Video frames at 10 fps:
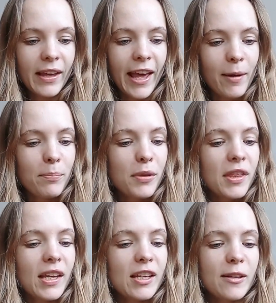
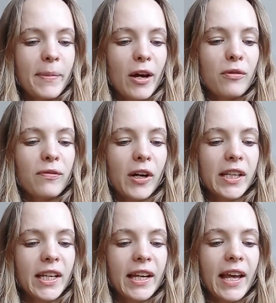empathy is about
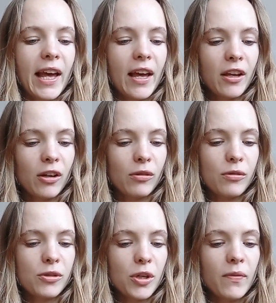finding
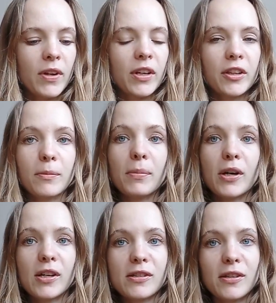echoes of another
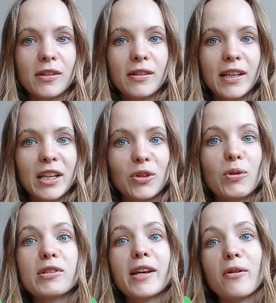person in
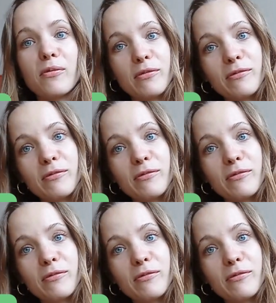yourself.